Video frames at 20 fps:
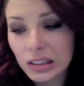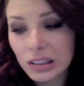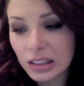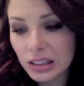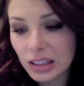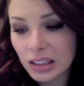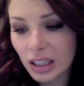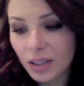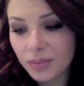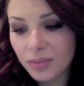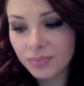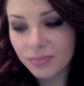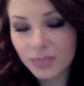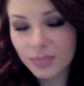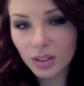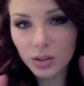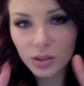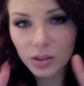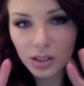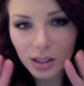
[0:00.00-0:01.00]
Yeah,
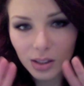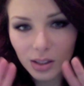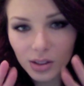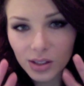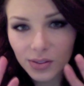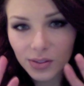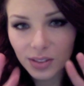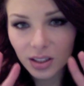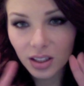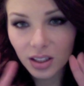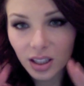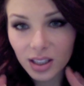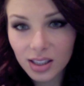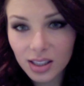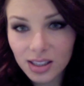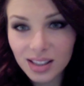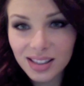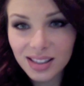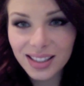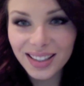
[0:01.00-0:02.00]
lots of little
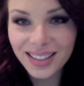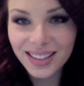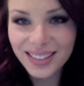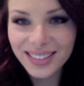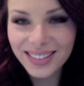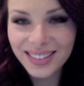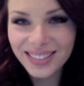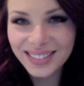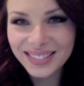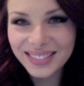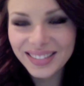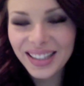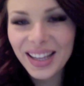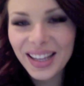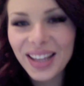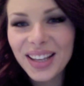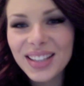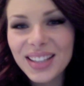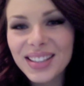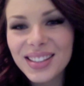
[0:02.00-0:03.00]
cuts.
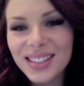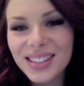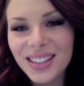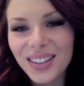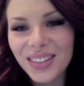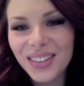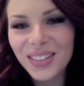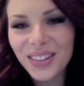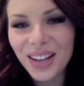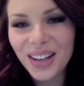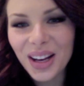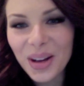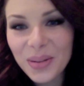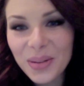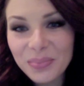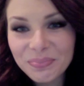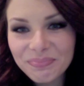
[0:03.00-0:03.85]
So, I